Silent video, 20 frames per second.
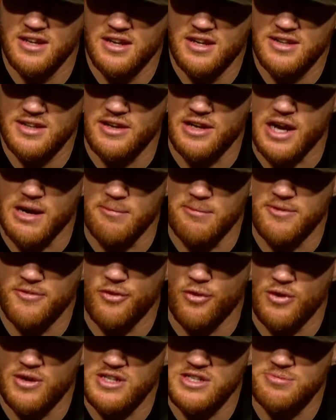They're coming
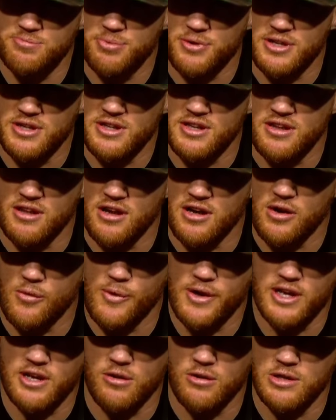for us, but the longer we
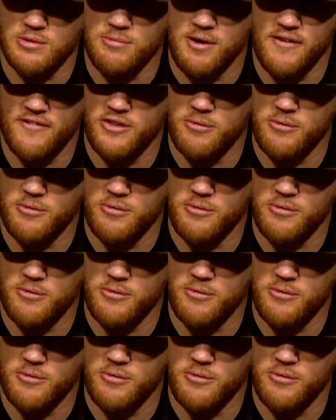can hold them off,